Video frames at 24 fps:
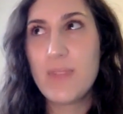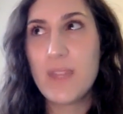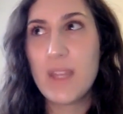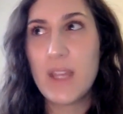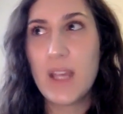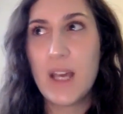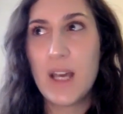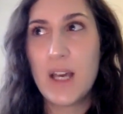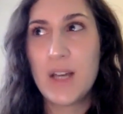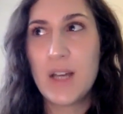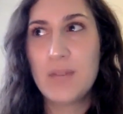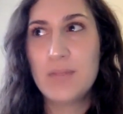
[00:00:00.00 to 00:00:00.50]

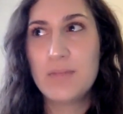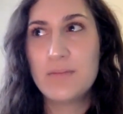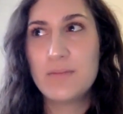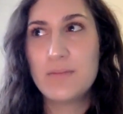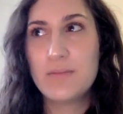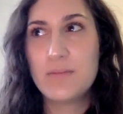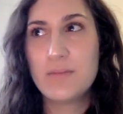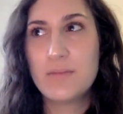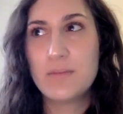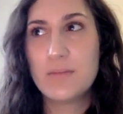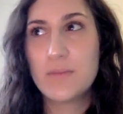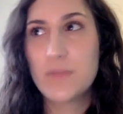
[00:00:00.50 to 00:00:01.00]
um,
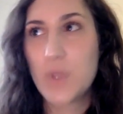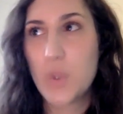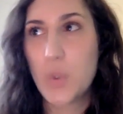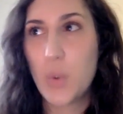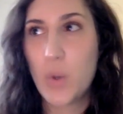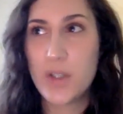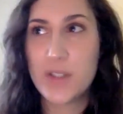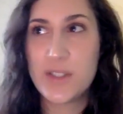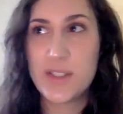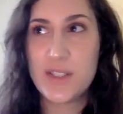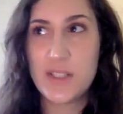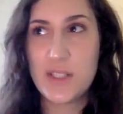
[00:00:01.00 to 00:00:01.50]
who
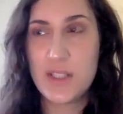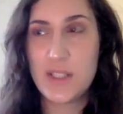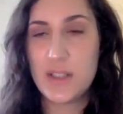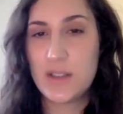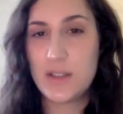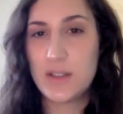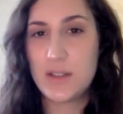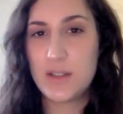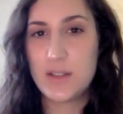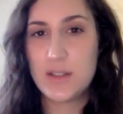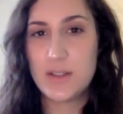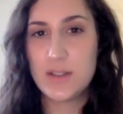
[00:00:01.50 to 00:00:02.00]
are
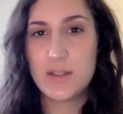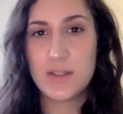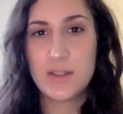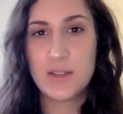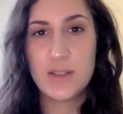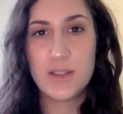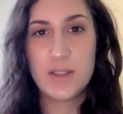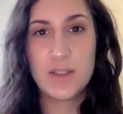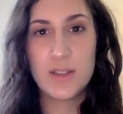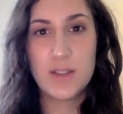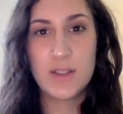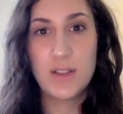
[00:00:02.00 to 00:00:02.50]
still
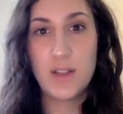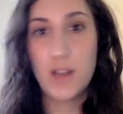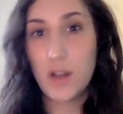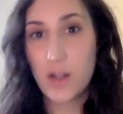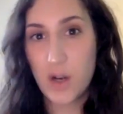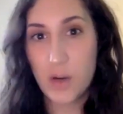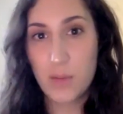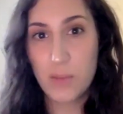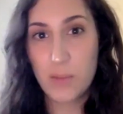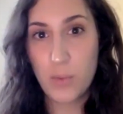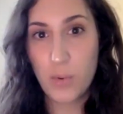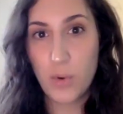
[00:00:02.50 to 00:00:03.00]
not
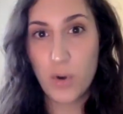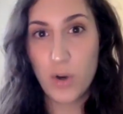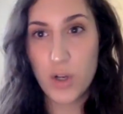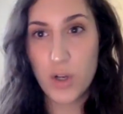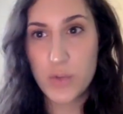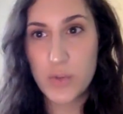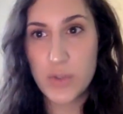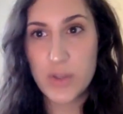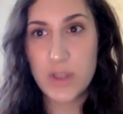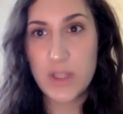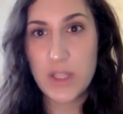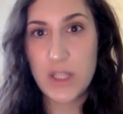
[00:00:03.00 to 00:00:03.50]
on board
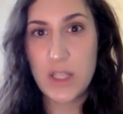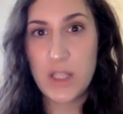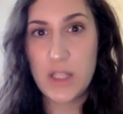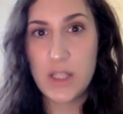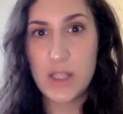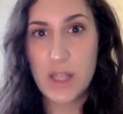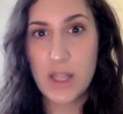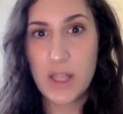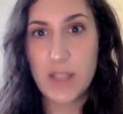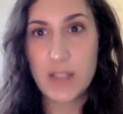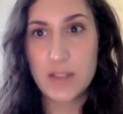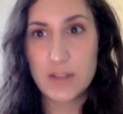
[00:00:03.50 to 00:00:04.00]
with the
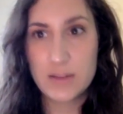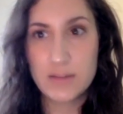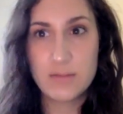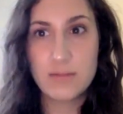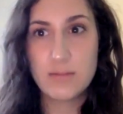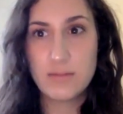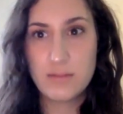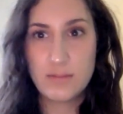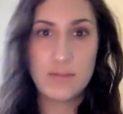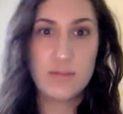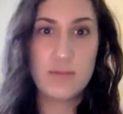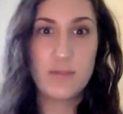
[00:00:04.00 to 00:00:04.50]
like
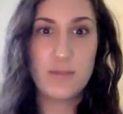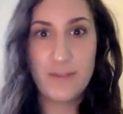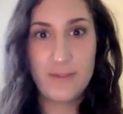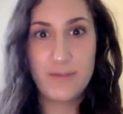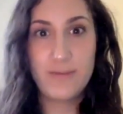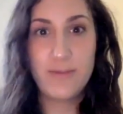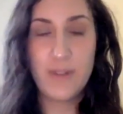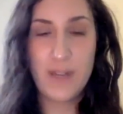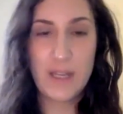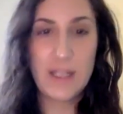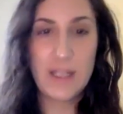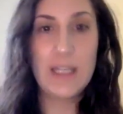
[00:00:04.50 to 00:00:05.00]

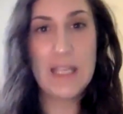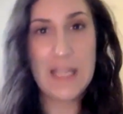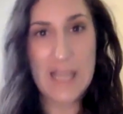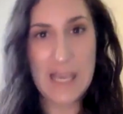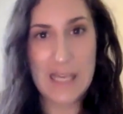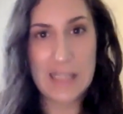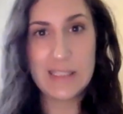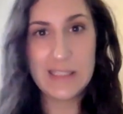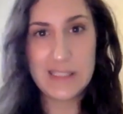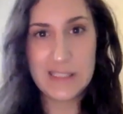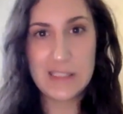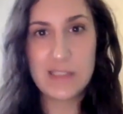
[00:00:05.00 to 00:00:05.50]
fight
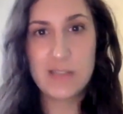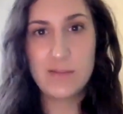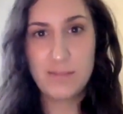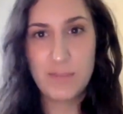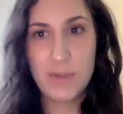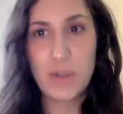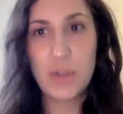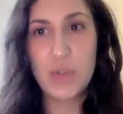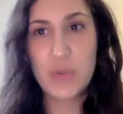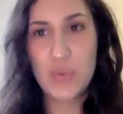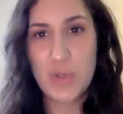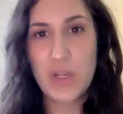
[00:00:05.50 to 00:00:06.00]
against
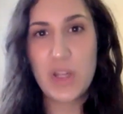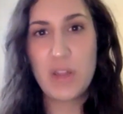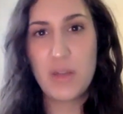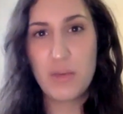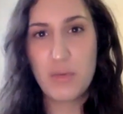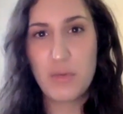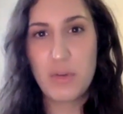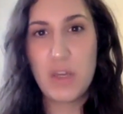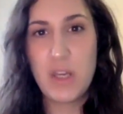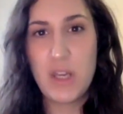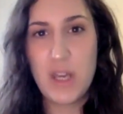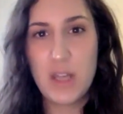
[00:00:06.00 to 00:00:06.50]
Bill
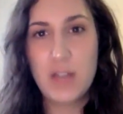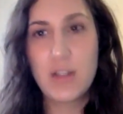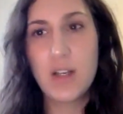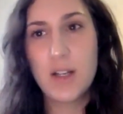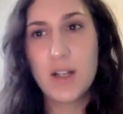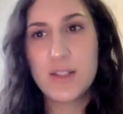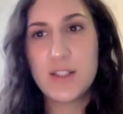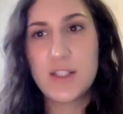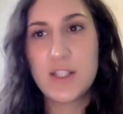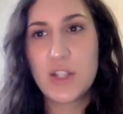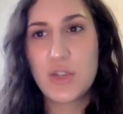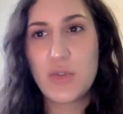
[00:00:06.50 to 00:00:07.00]
23 and
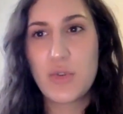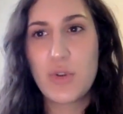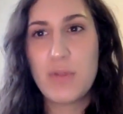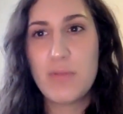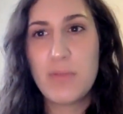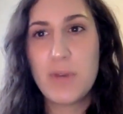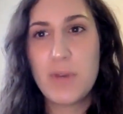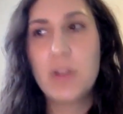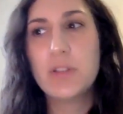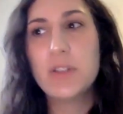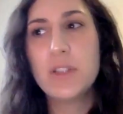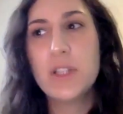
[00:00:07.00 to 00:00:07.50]
cuts to the
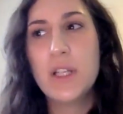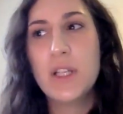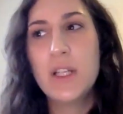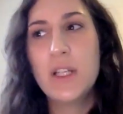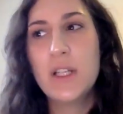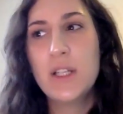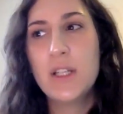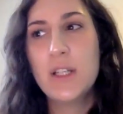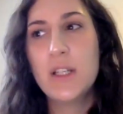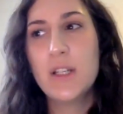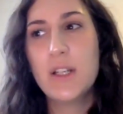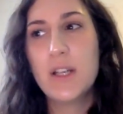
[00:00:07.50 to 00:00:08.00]
greenbelt,
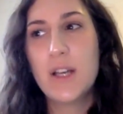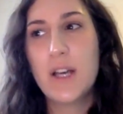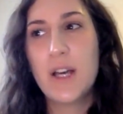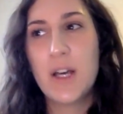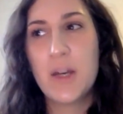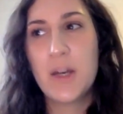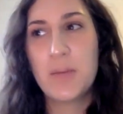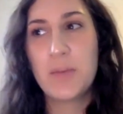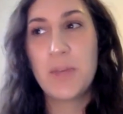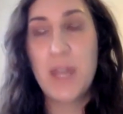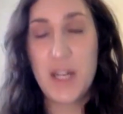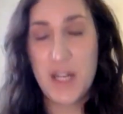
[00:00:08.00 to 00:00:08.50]

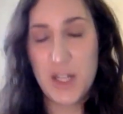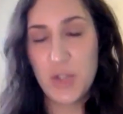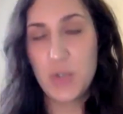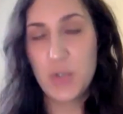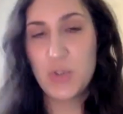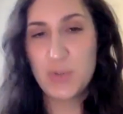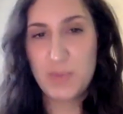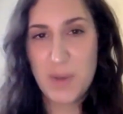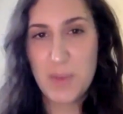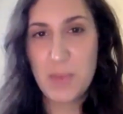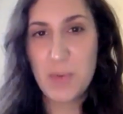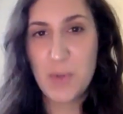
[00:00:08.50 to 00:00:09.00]
getting
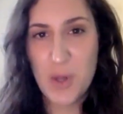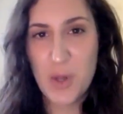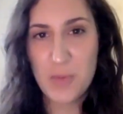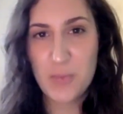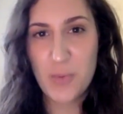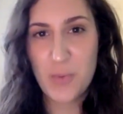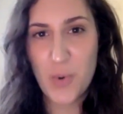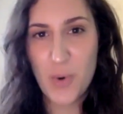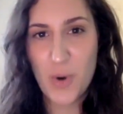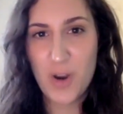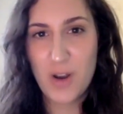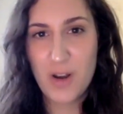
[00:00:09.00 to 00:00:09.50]
those people on
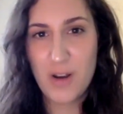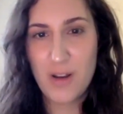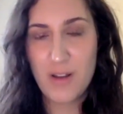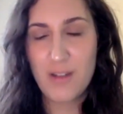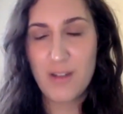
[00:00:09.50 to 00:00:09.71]
board